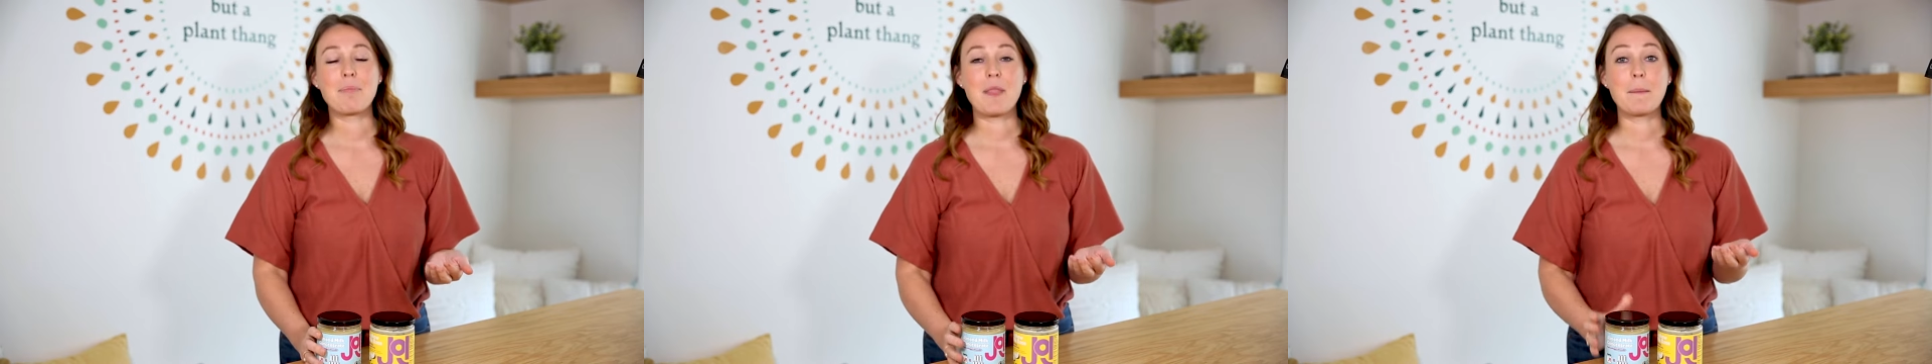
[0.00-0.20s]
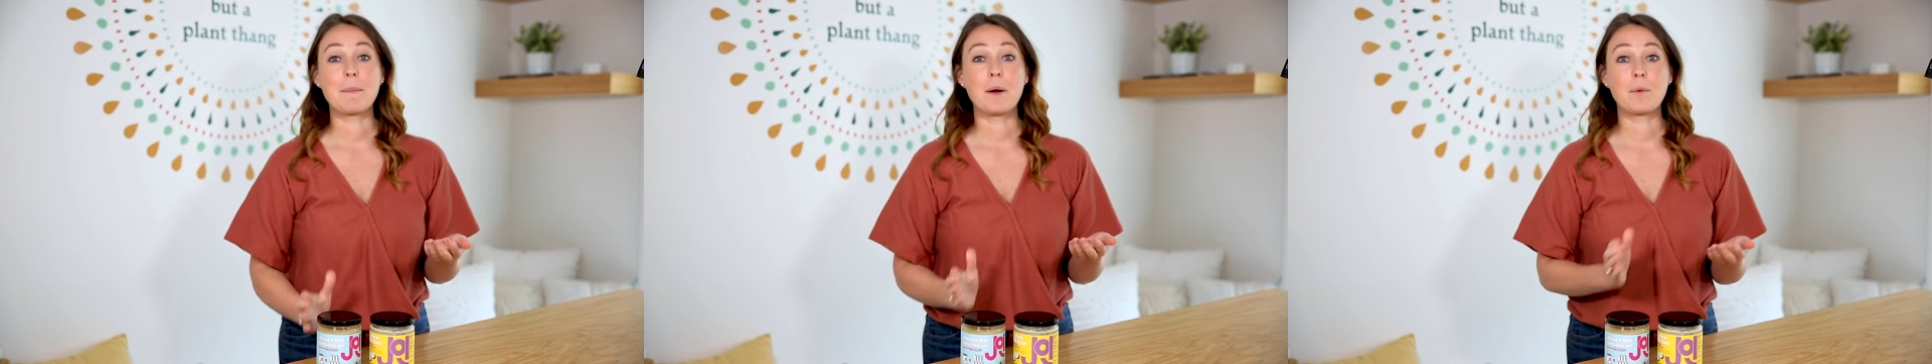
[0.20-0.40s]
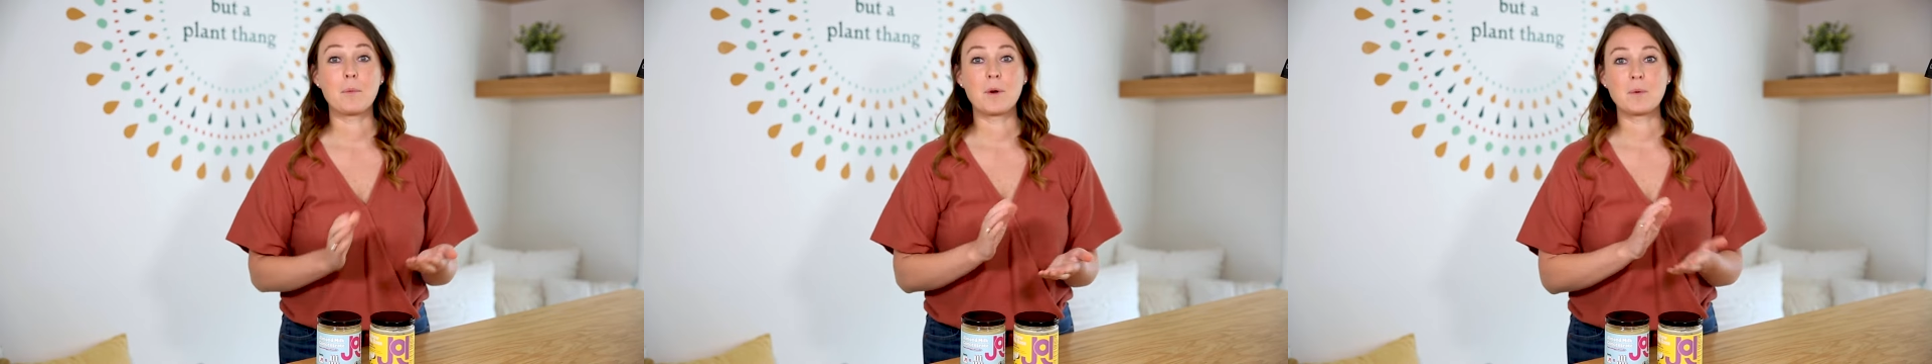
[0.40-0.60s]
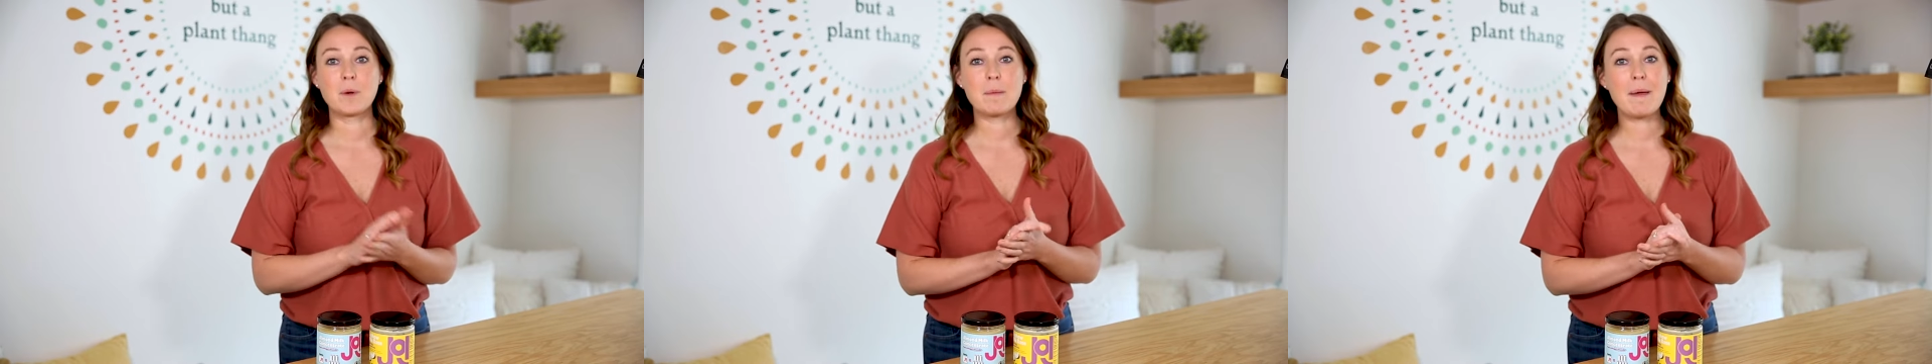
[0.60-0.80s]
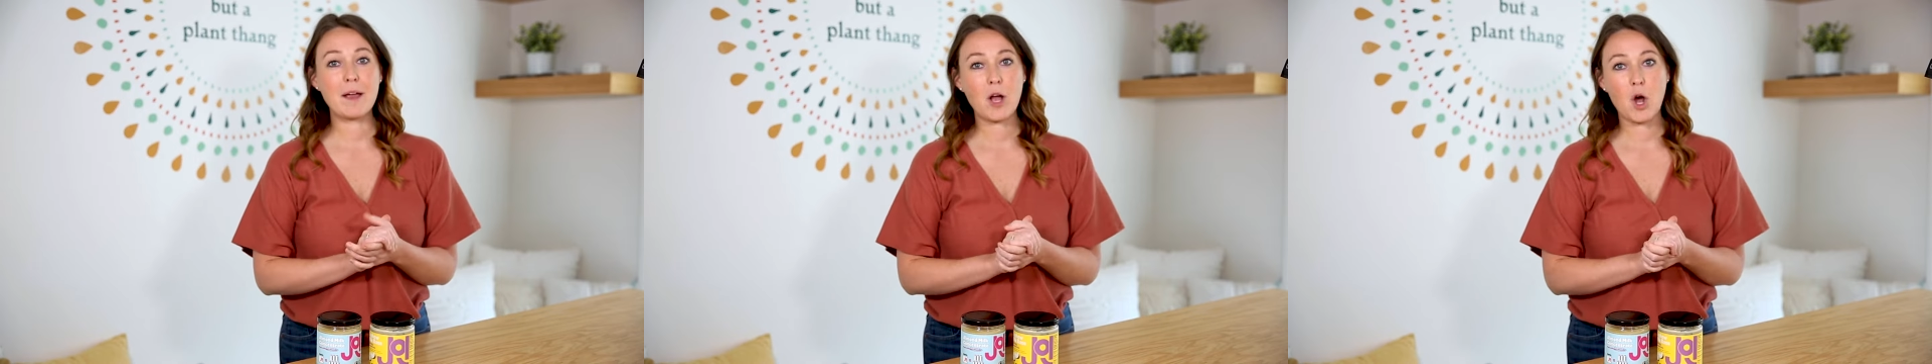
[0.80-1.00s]
but when
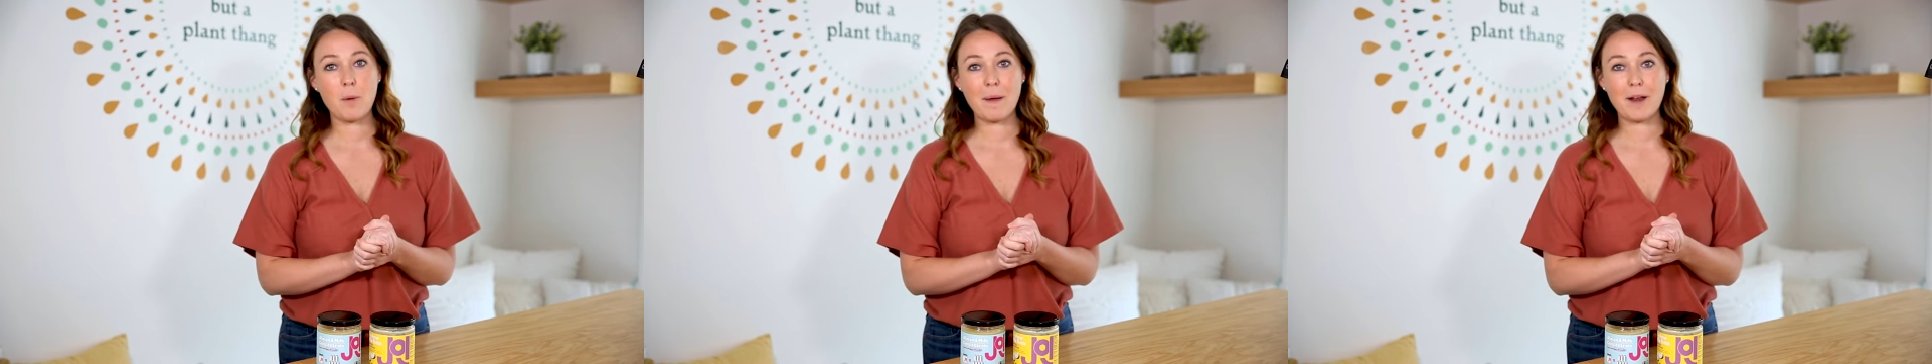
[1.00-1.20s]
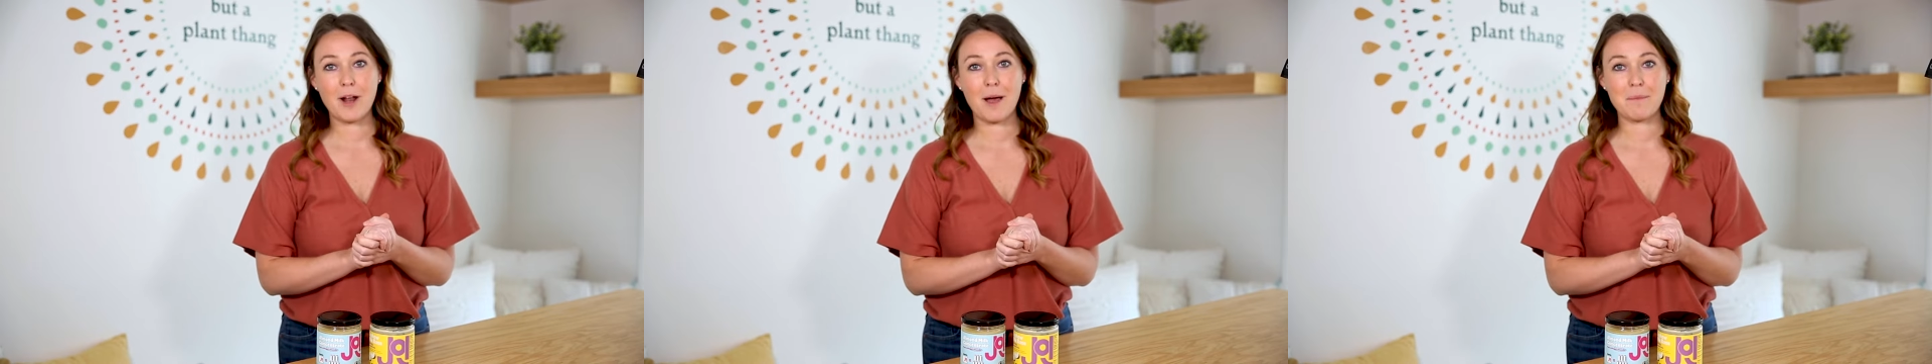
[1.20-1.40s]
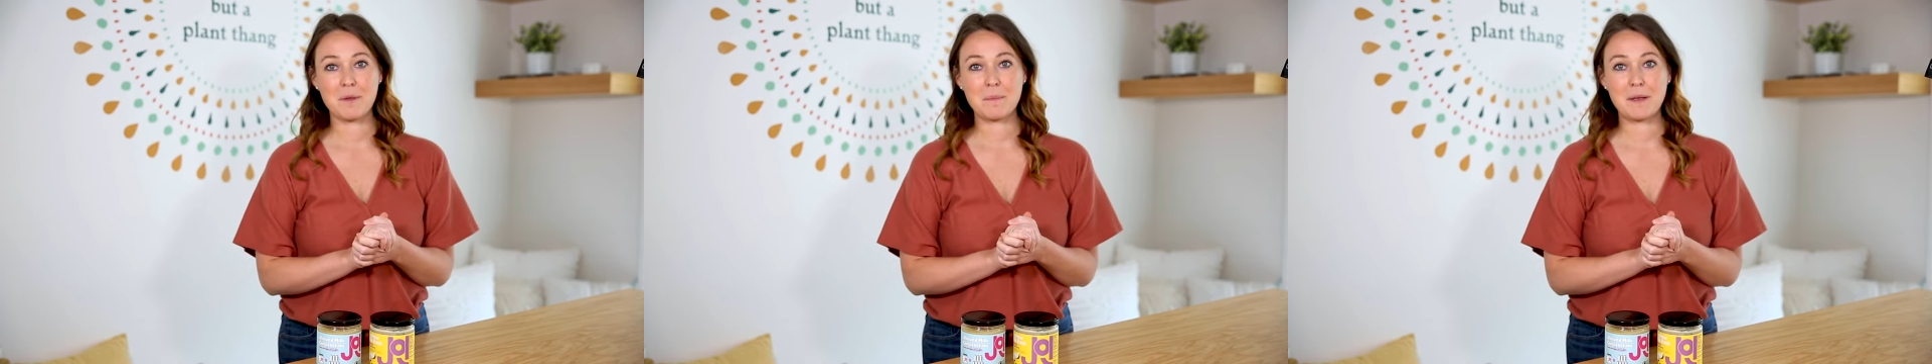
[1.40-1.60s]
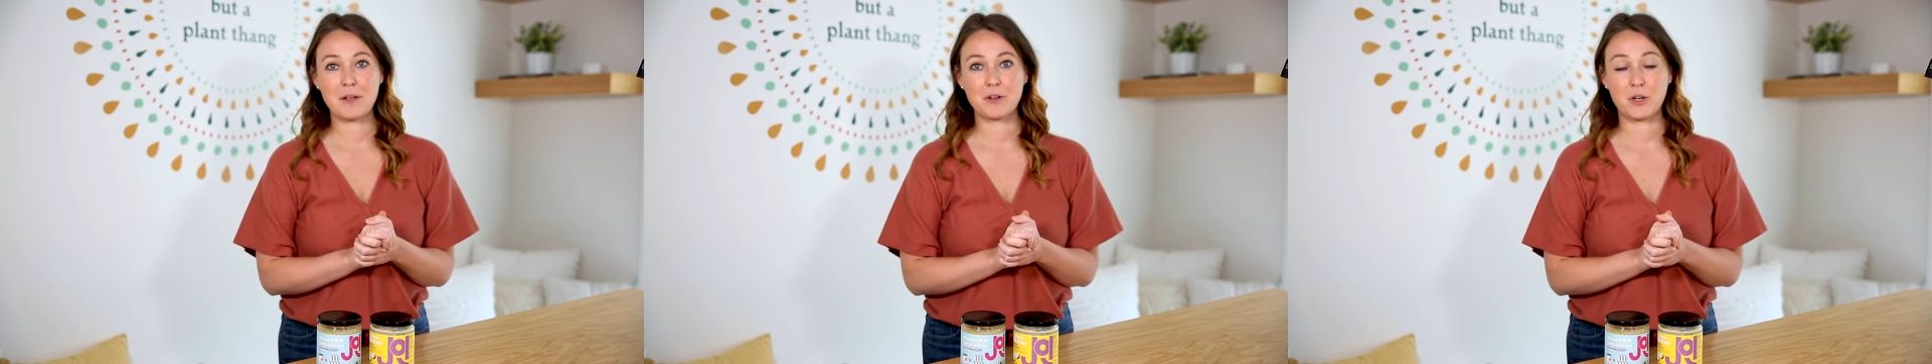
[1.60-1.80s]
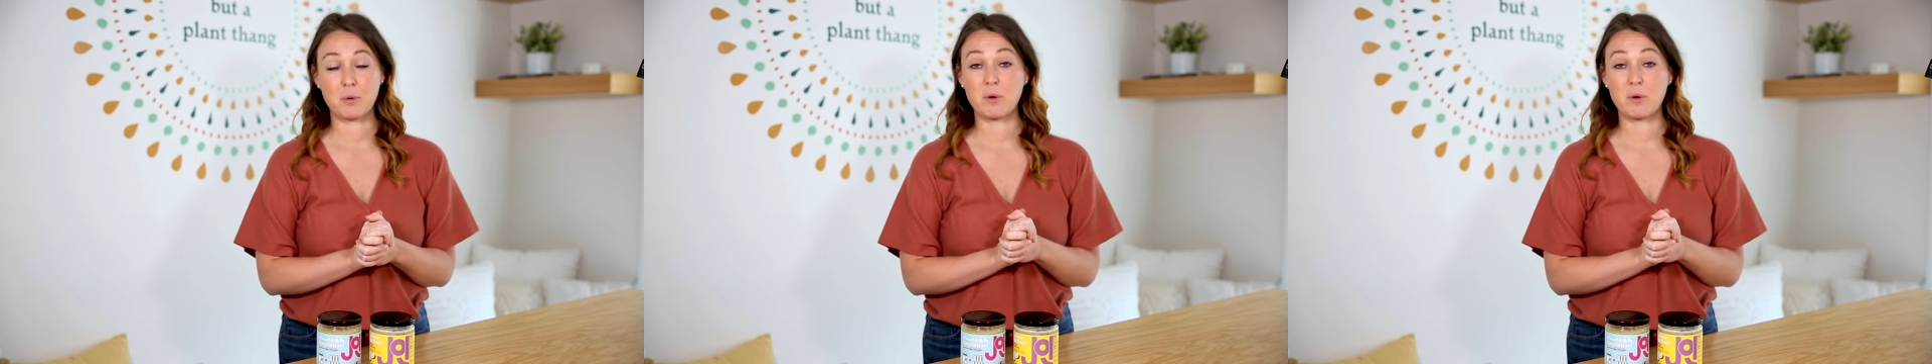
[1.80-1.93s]
we make homemade almond milk,